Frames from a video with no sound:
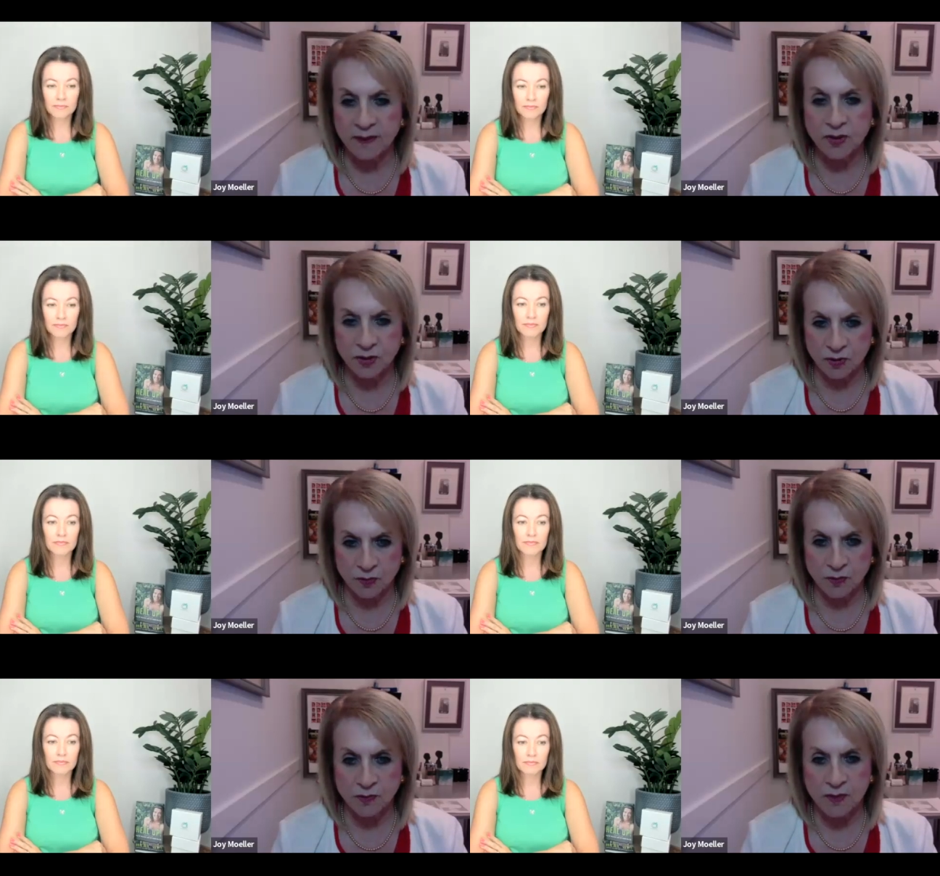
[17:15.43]
Speaker 1: too.
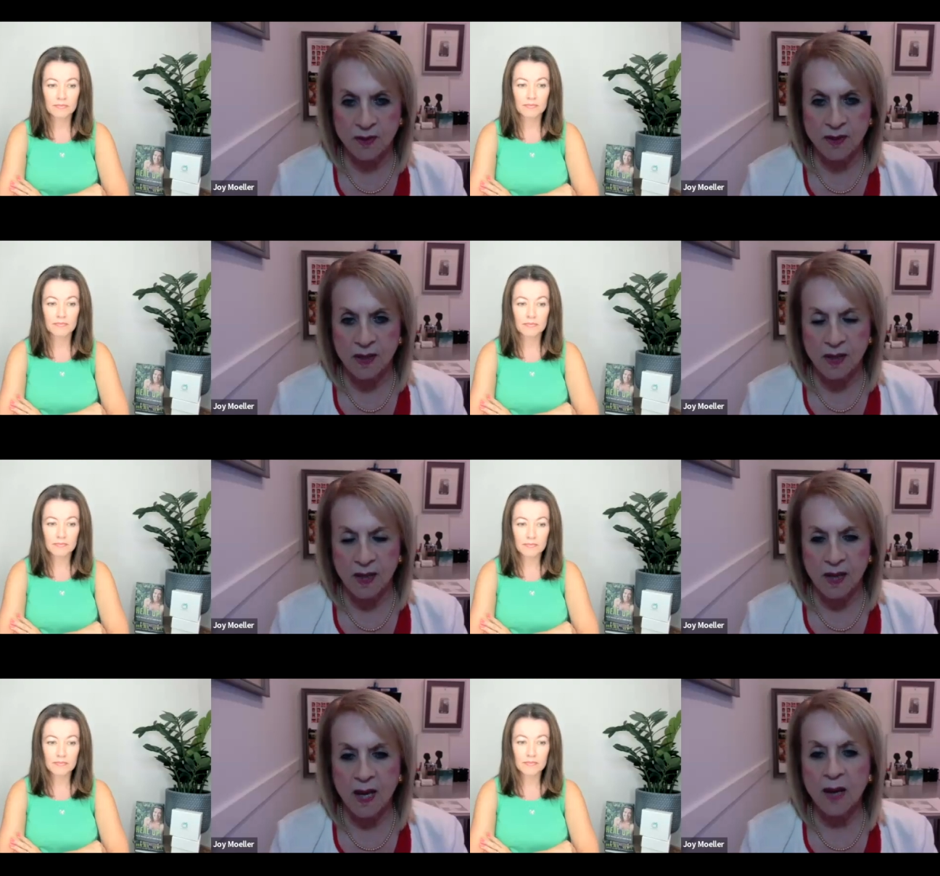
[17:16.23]

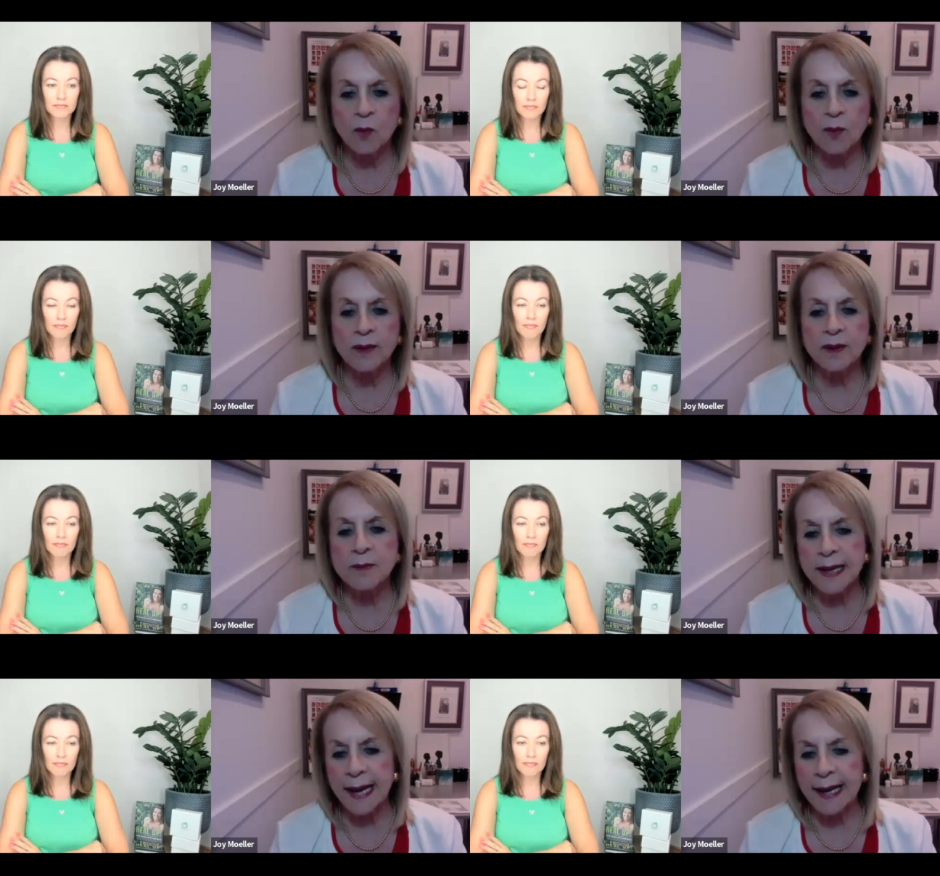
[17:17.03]
And we
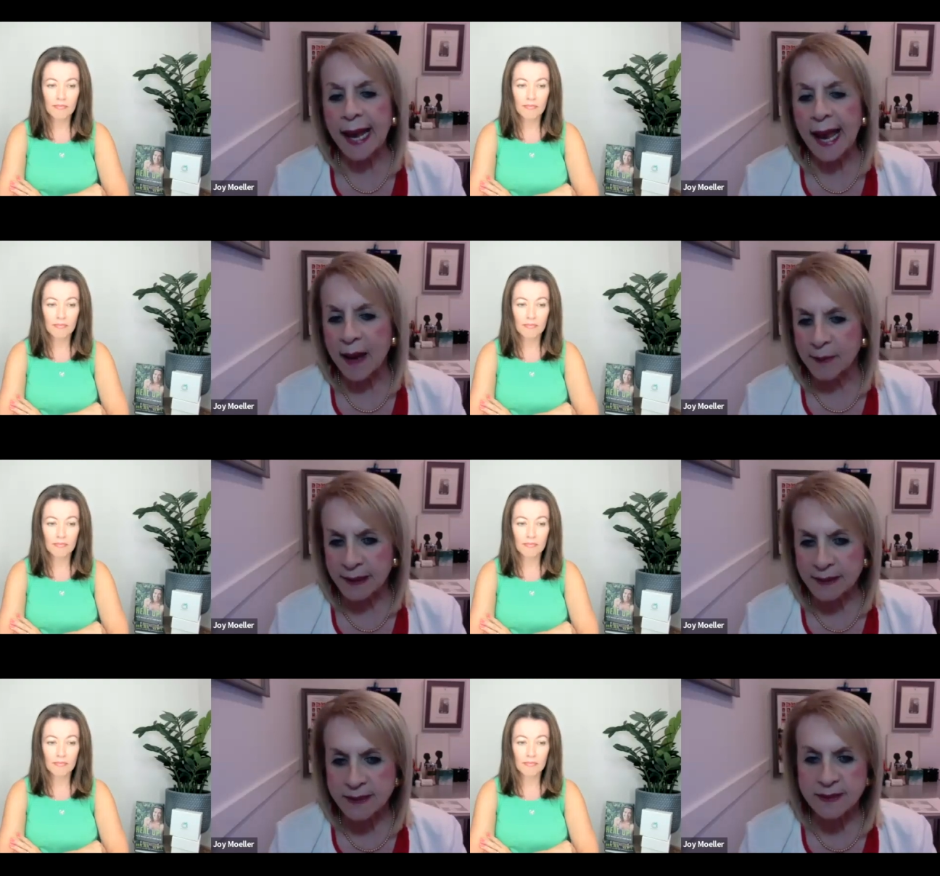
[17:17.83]
eliminate
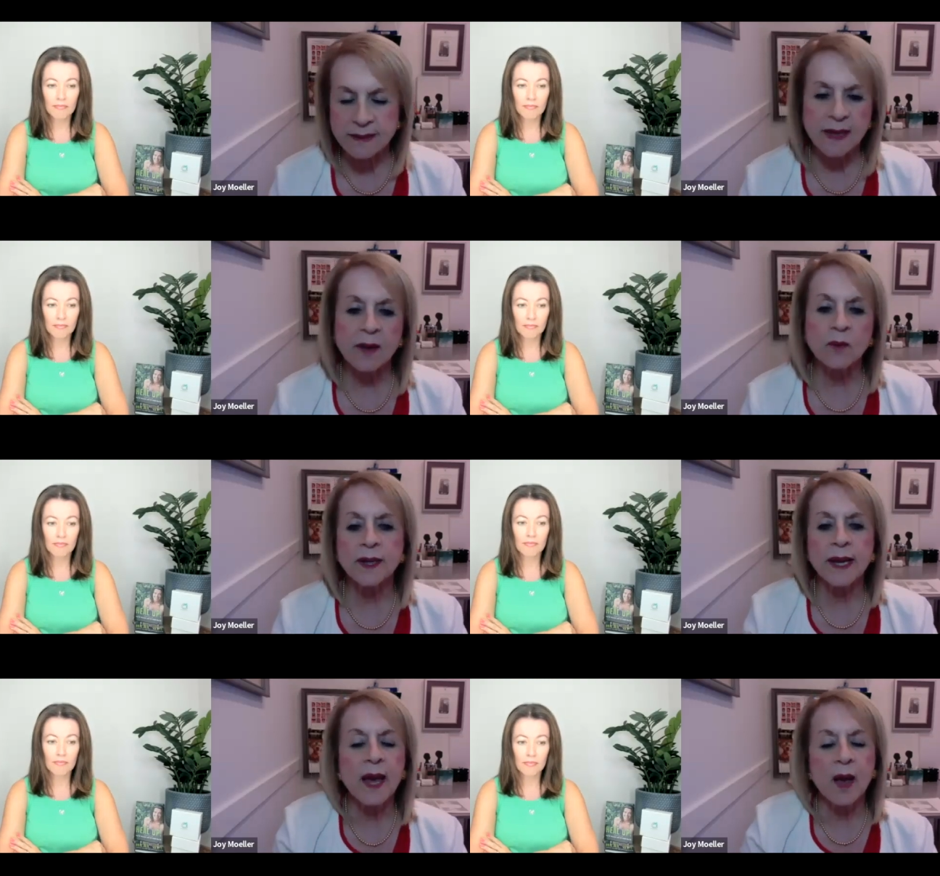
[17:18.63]
habits and
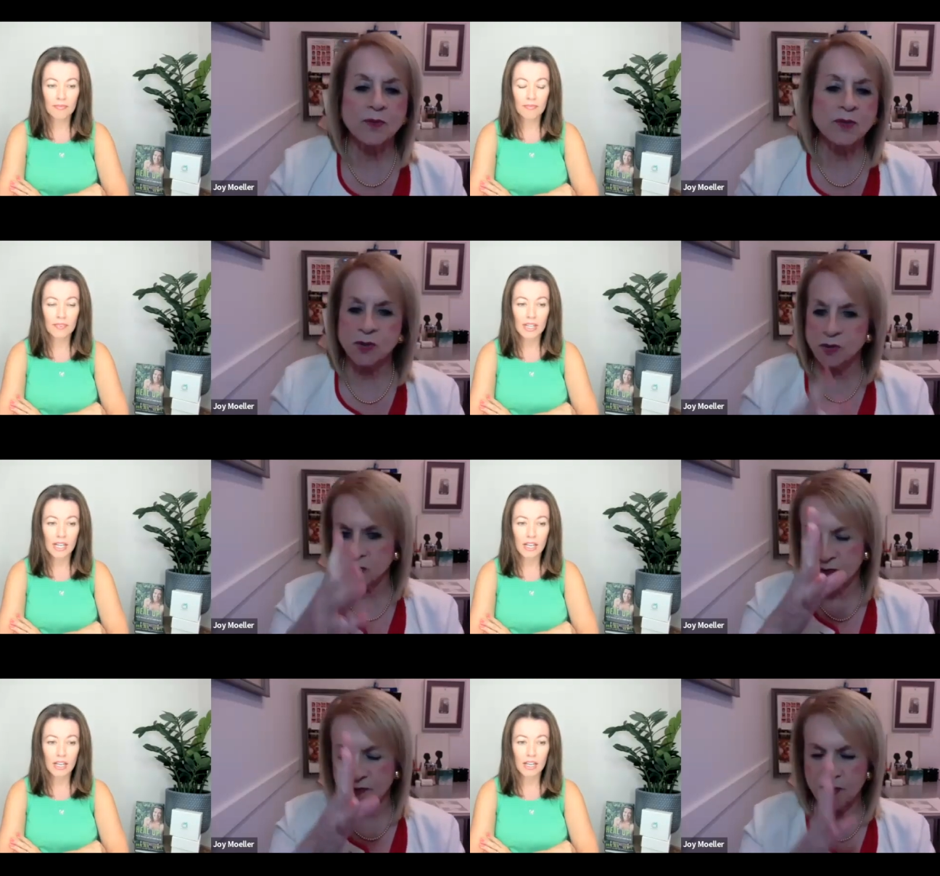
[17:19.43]
we help to
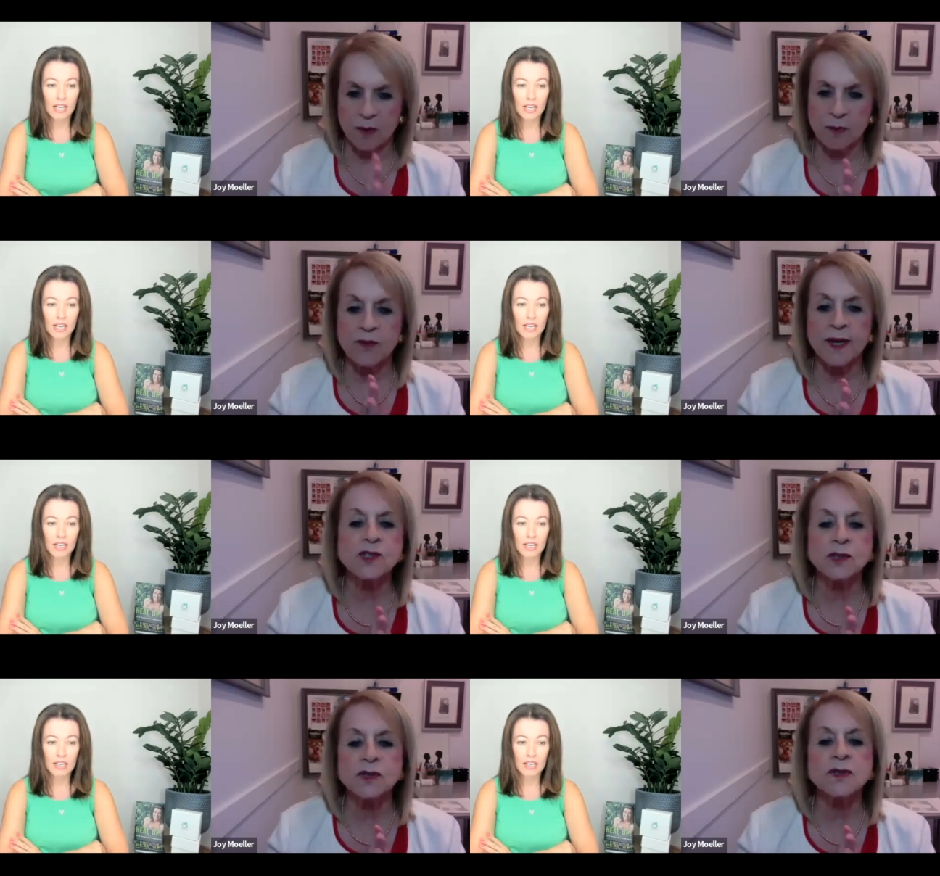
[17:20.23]
develop
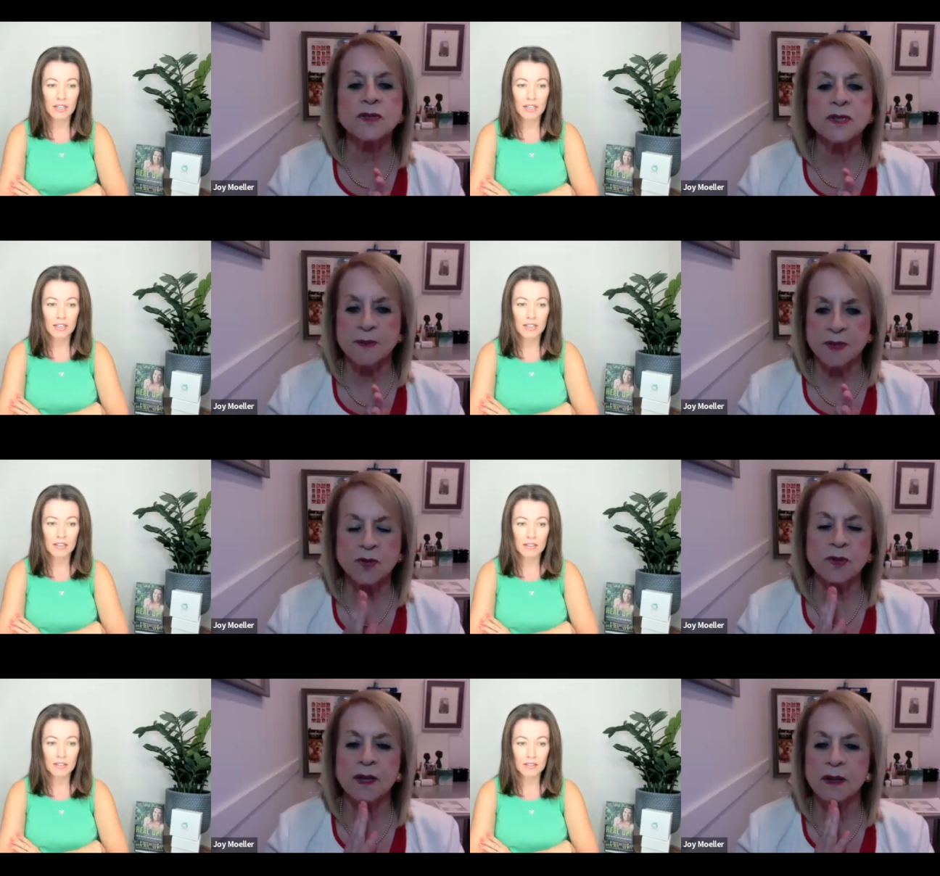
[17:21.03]
facial
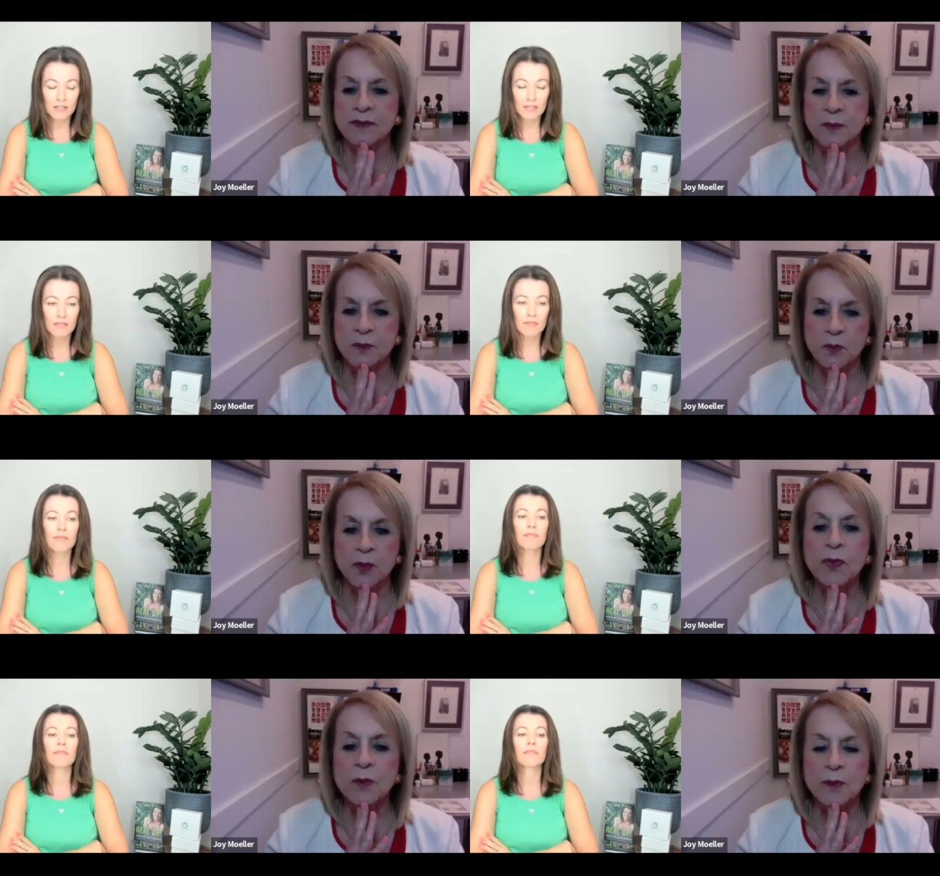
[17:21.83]
symmetry of them
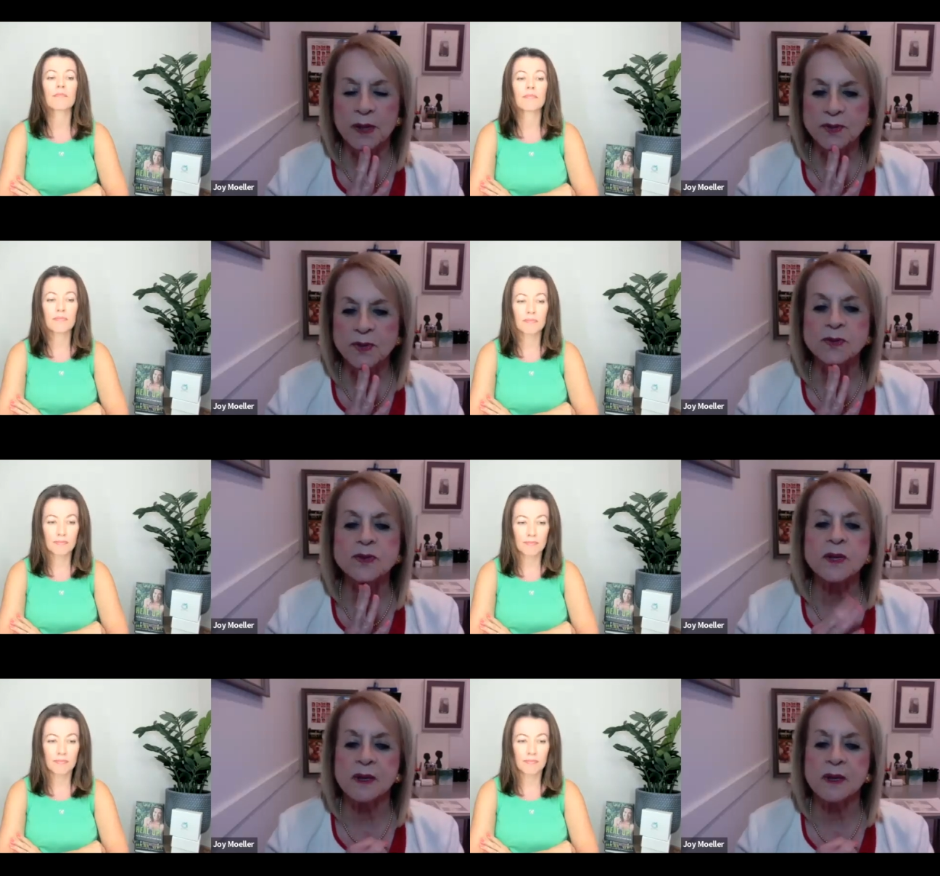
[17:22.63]
with the muscles.